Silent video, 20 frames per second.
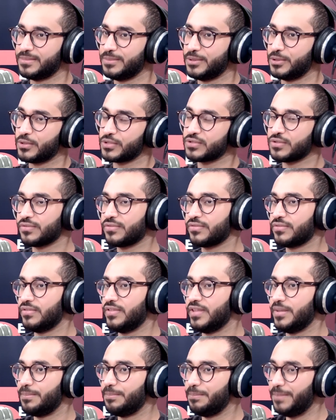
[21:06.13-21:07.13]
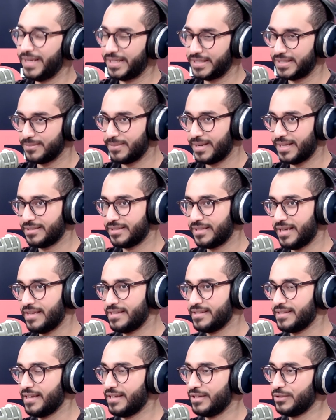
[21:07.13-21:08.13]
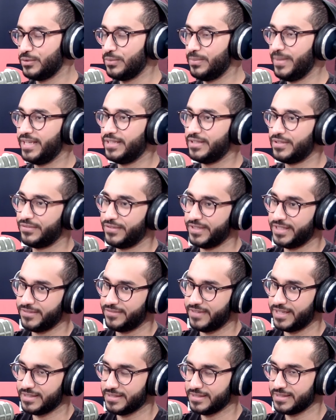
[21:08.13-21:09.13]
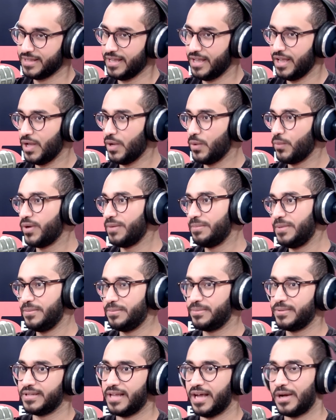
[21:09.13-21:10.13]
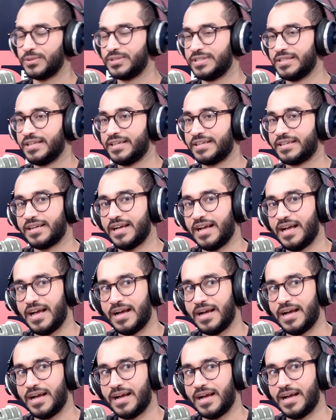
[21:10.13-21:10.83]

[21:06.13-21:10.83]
Because of the big demand, I decided to make different events where people, I would say, like,